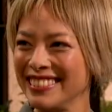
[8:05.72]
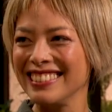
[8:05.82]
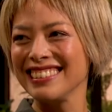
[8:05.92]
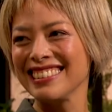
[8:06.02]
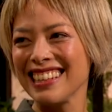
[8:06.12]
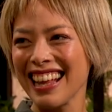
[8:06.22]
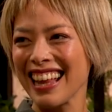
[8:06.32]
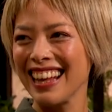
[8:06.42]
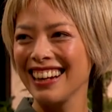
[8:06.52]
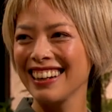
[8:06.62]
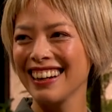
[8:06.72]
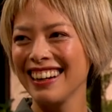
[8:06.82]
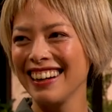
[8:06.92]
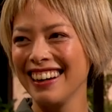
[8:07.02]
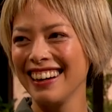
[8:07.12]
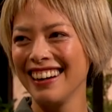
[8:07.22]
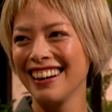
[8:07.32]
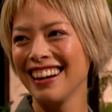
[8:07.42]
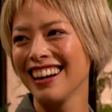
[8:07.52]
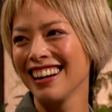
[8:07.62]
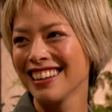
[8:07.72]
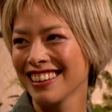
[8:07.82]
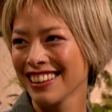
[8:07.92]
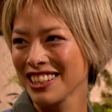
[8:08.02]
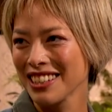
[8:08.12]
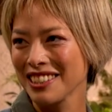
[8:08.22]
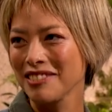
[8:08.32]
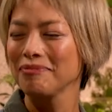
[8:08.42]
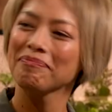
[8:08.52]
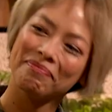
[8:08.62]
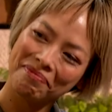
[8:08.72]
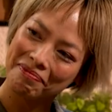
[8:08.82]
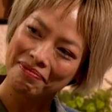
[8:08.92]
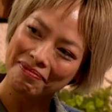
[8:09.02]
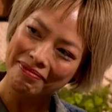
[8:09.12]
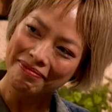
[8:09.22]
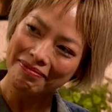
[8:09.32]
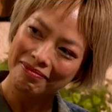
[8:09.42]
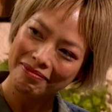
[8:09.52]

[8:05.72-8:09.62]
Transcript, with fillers: life I get to live because of you. I've learned so